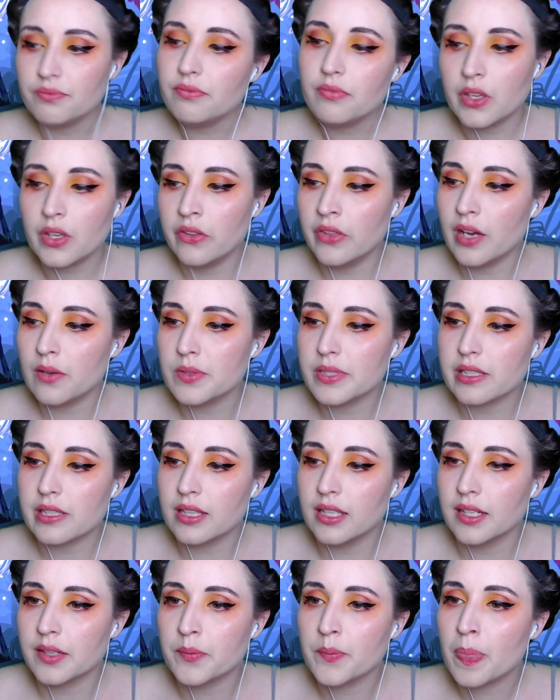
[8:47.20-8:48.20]
that was a
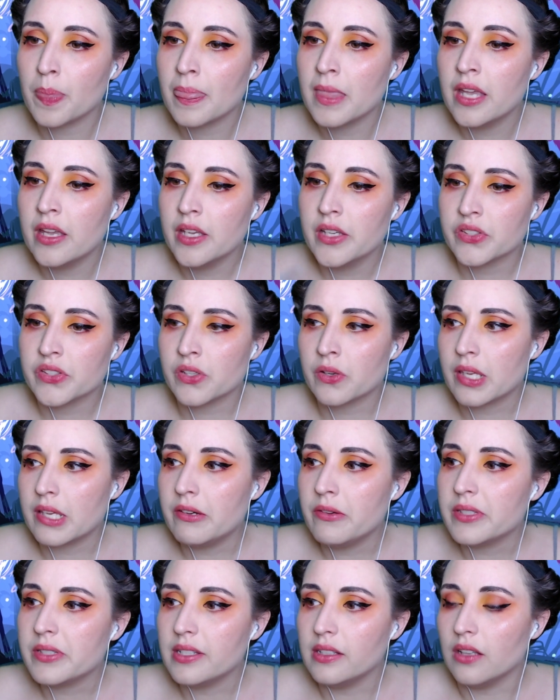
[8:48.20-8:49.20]
thing. So yeah, it
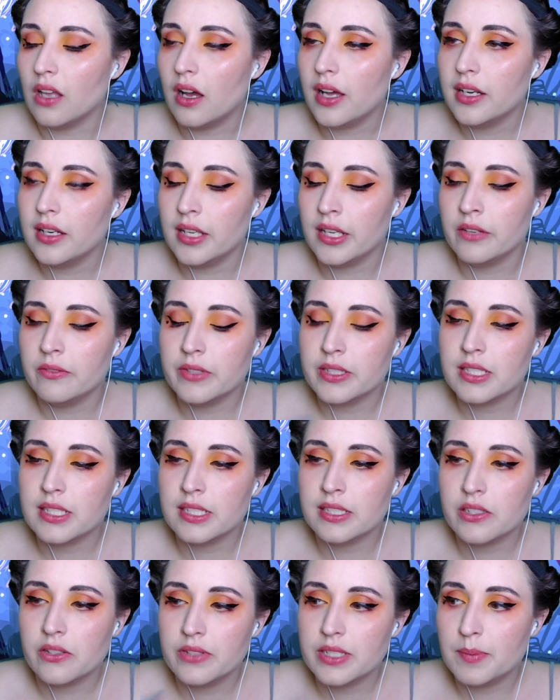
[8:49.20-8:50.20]
was a lot. It's
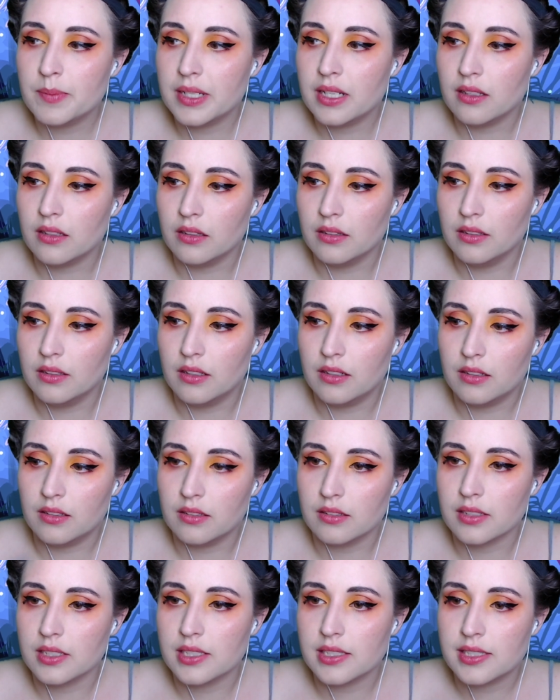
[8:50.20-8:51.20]
always been a
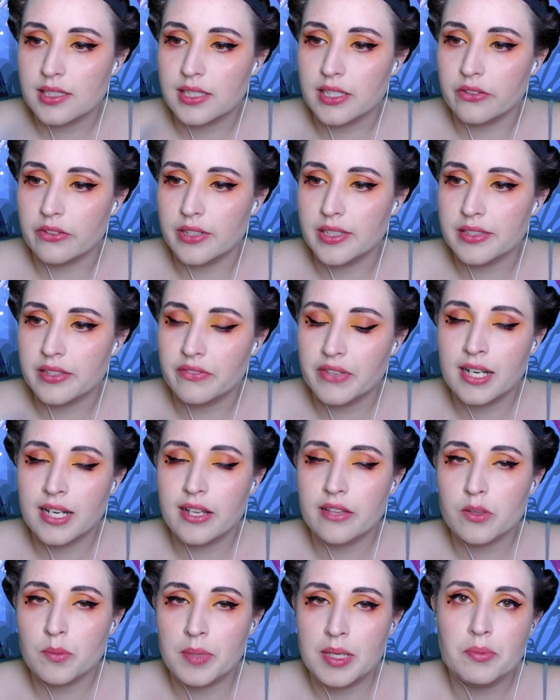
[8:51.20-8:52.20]
long series of, and
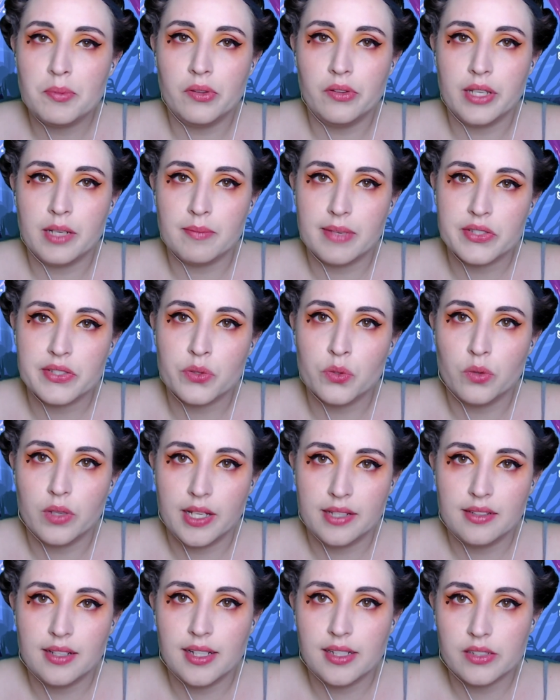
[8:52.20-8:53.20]
other people in my school had
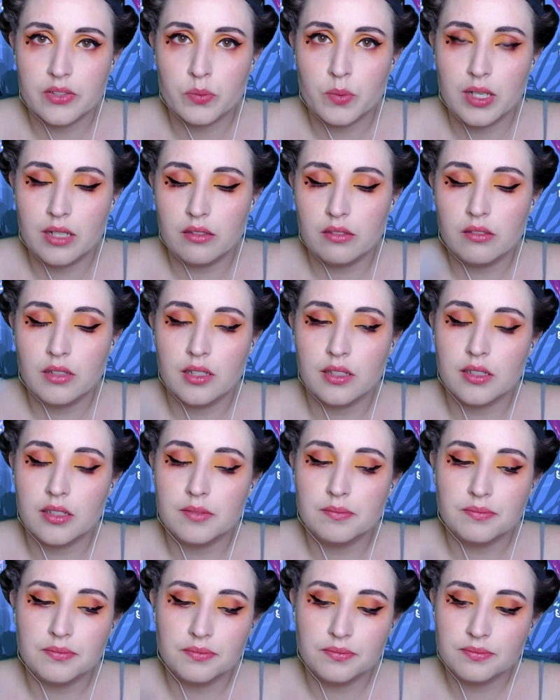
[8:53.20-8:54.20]
died as well,
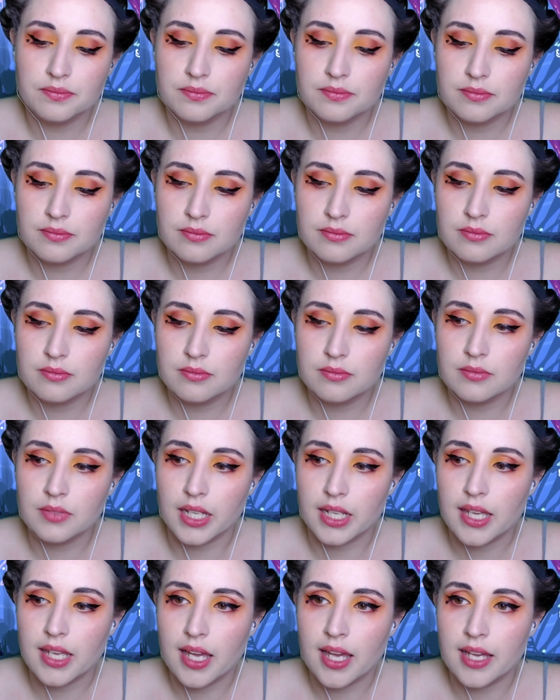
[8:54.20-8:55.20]

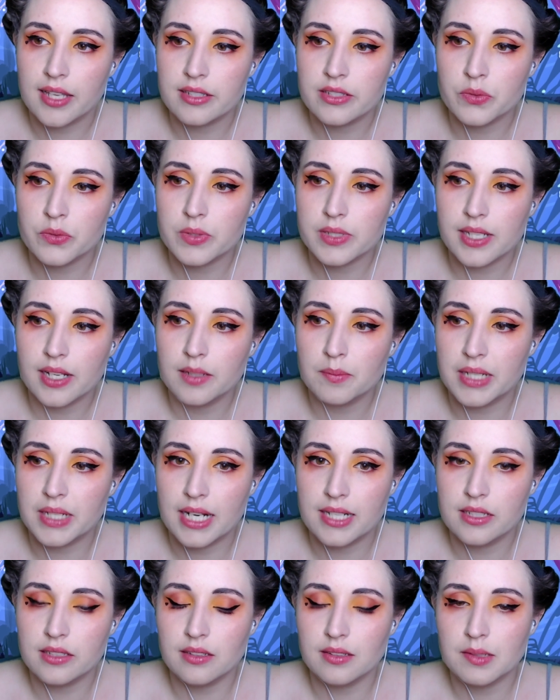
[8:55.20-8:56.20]
like had suicided, but I
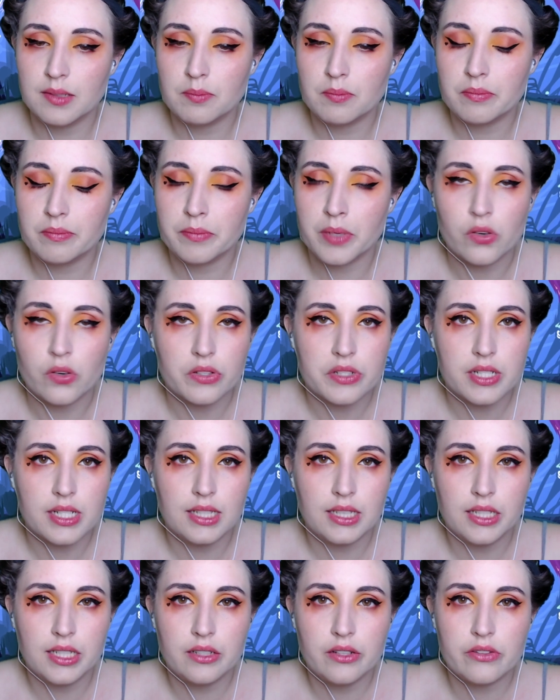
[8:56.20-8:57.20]
didn't
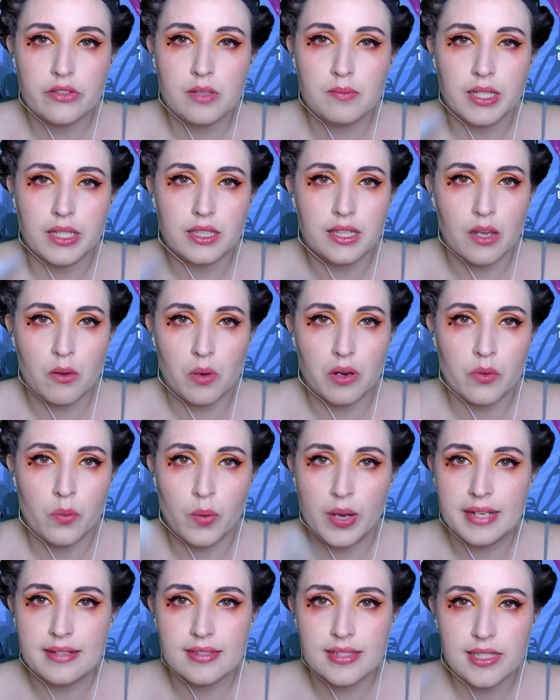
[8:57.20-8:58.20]
personally know them. Like, they were
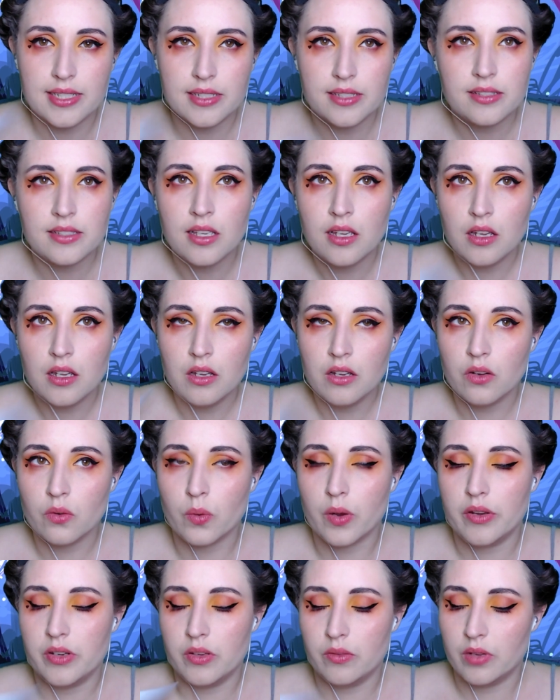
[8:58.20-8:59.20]
acquaintances, or
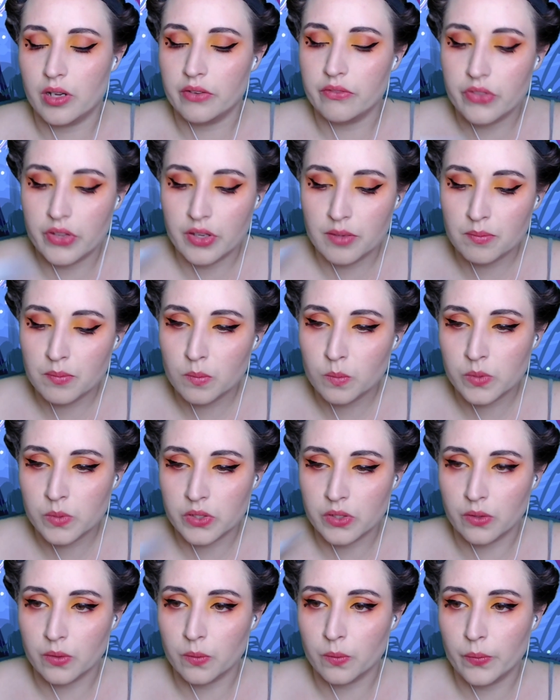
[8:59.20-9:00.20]
I knew of them,
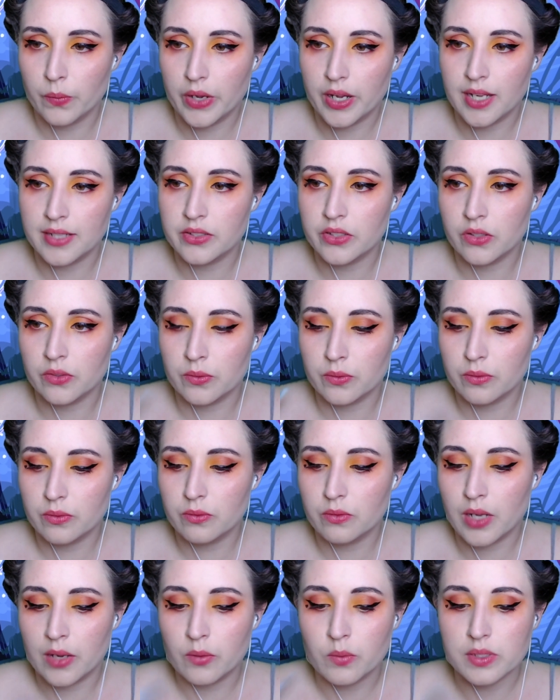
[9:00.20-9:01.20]
so I
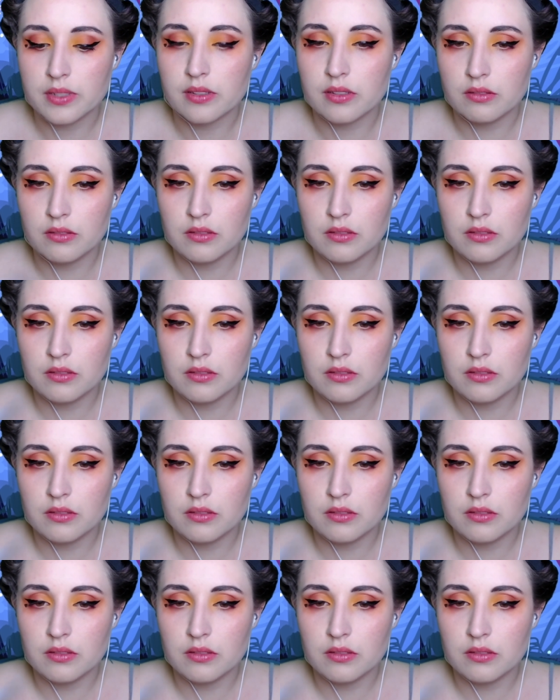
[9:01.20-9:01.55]
wasn't